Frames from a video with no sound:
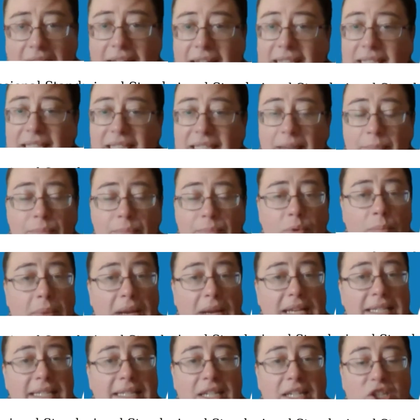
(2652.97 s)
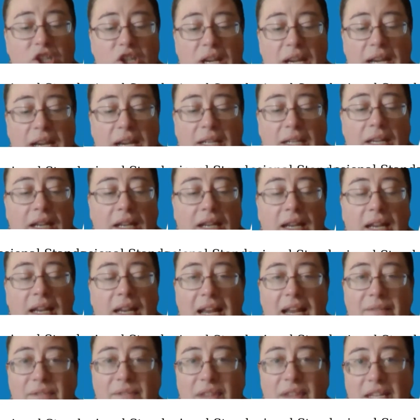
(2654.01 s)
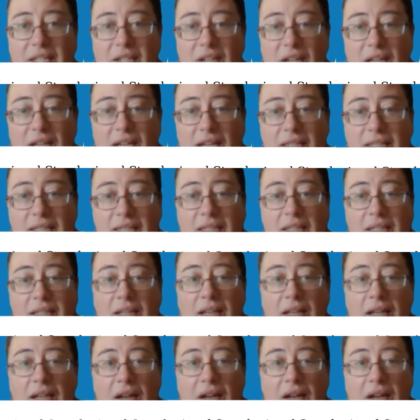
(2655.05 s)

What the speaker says: It is simple, basic check. Have they done it?